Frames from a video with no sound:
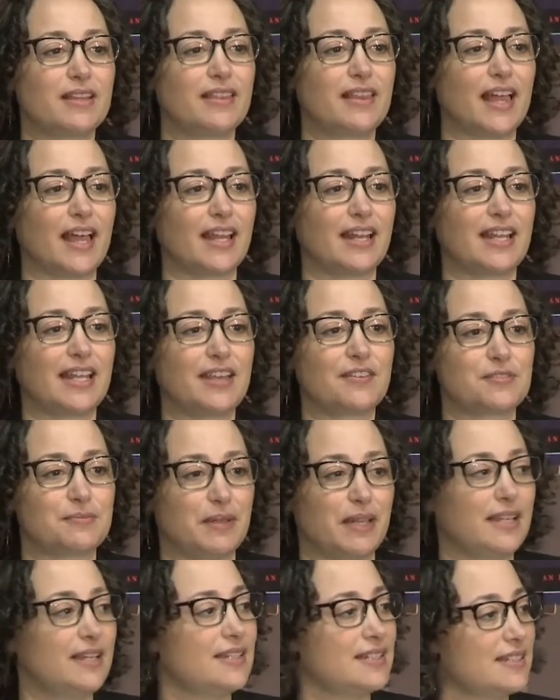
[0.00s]
that it gives
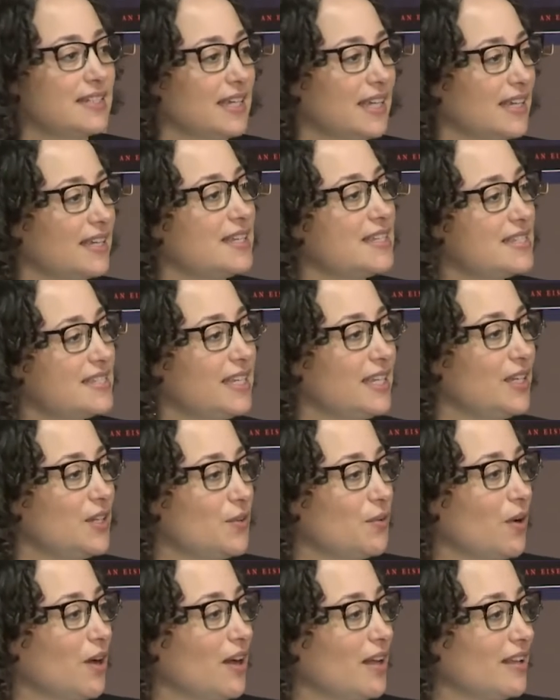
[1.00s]
me to see
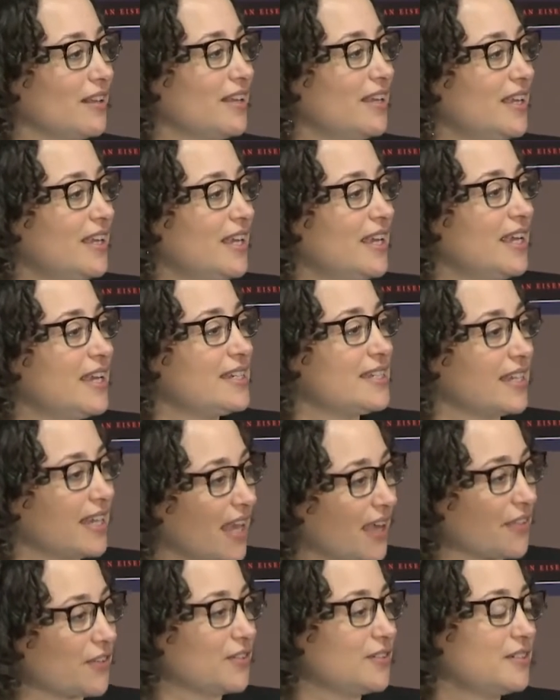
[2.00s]
you all
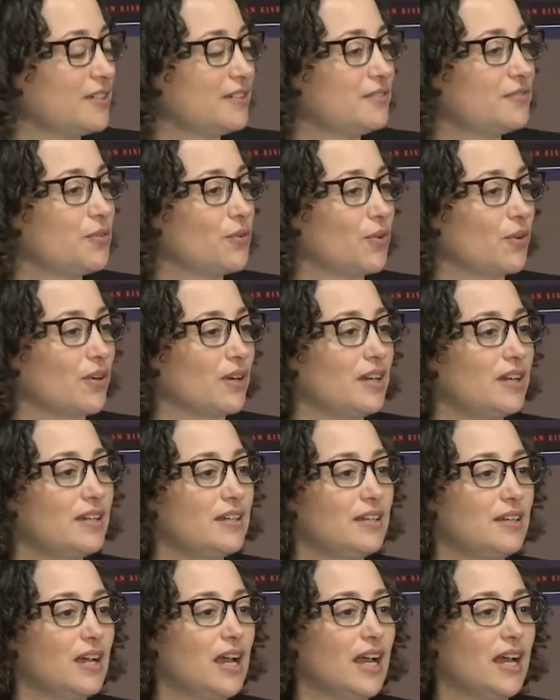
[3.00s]
together for
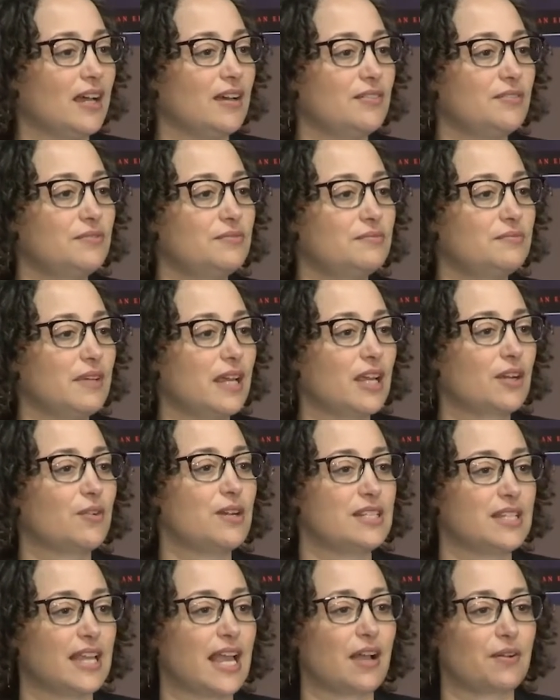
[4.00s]

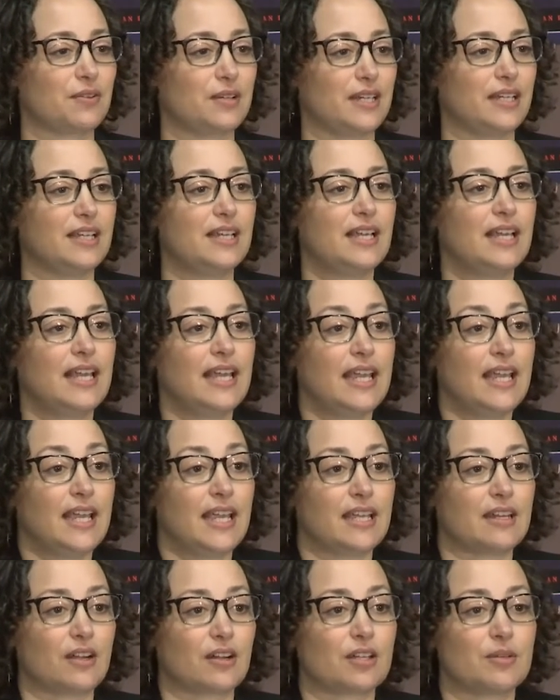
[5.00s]
increasing equity
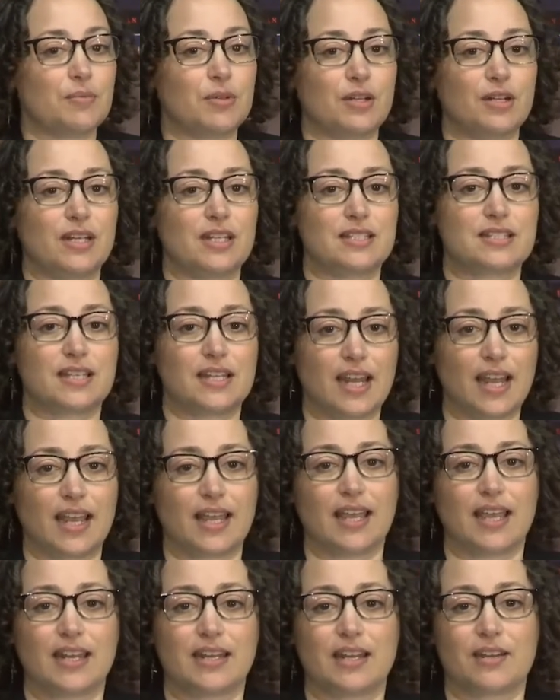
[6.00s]
in our communities today
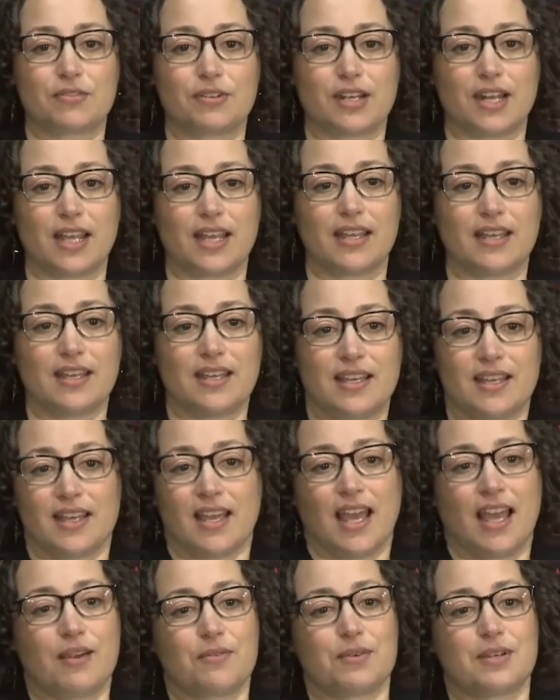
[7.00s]
and every day.
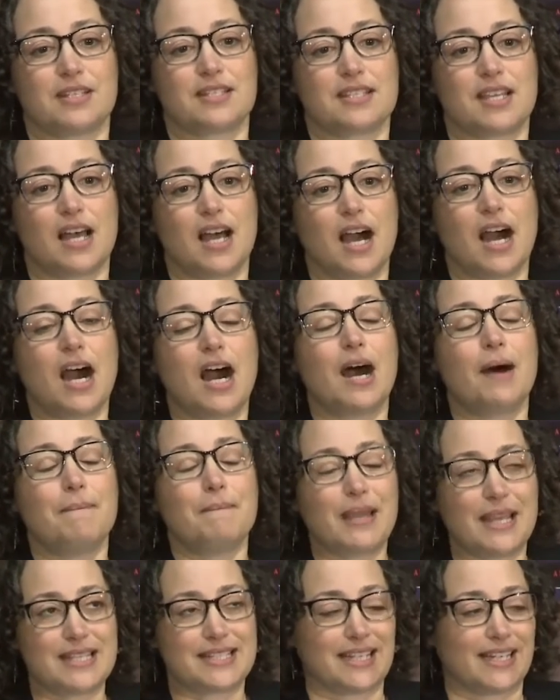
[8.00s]
It was
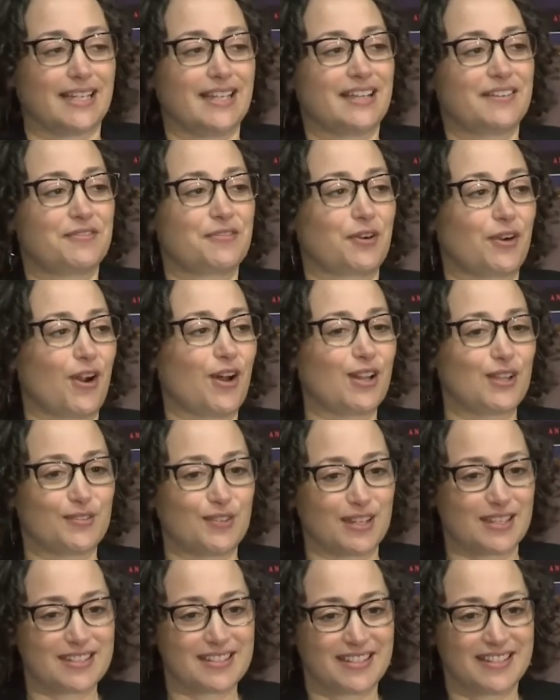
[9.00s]
amazing for all of
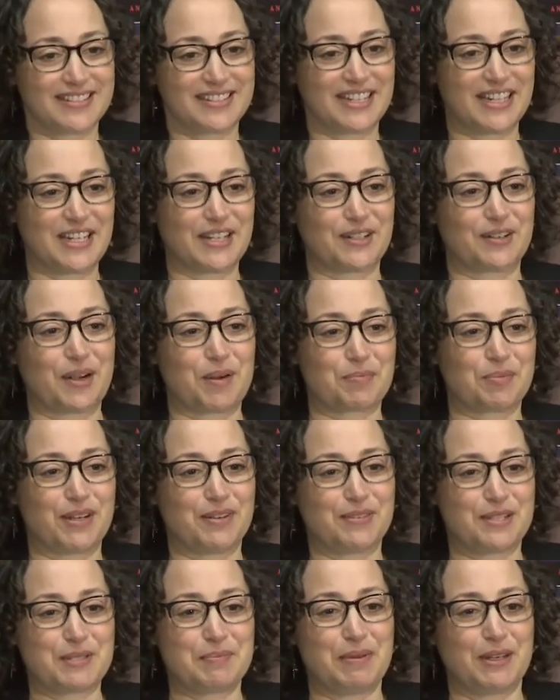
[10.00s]
us to hear our
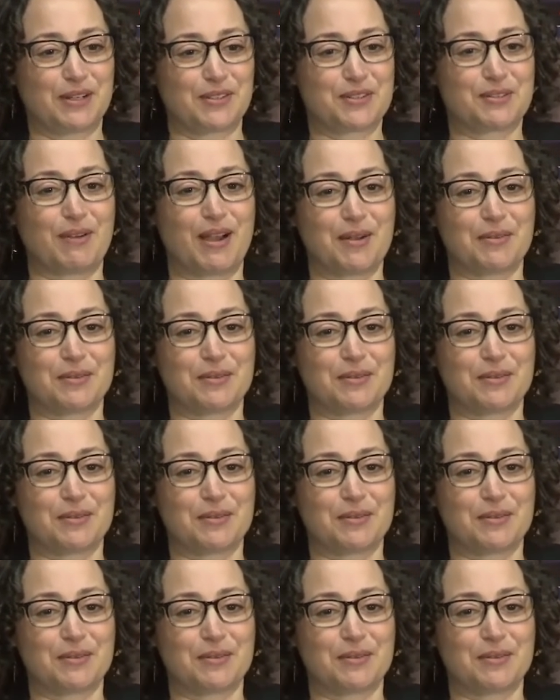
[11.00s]
previous speakers. So I